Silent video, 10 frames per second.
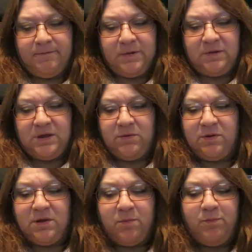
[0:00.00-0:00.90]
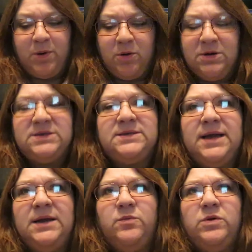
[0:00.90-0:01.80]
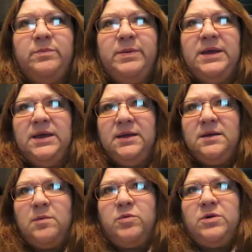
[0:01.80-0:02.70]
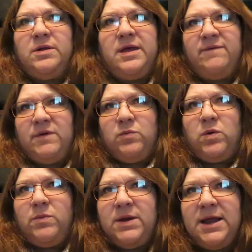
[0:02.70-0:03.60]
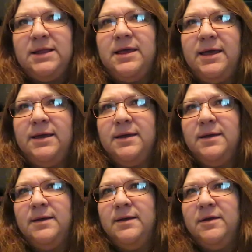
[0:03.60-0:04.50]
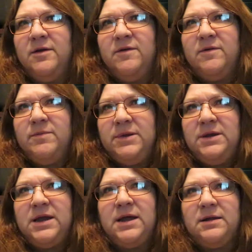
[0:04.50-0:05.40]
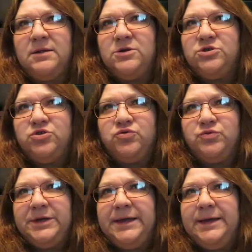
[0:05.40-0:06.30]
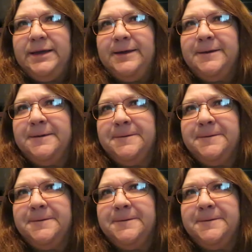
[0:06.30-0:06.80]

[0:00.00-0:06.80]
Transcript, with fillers: Let's see what a bonus item would be. Number 11, what would I like from the Dollar Tree?